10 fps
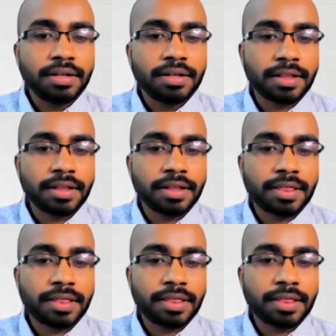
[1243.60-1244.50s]
the
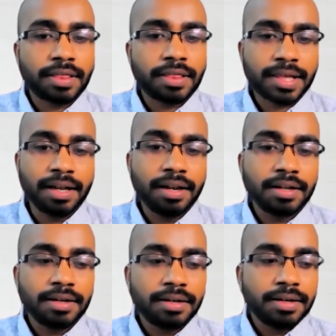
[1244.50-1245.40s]
skill
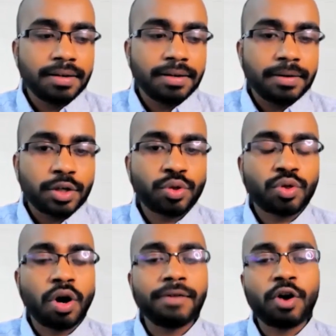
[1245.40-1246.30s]
to solve
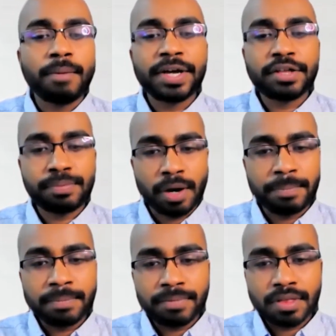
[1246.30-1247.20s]
complex problems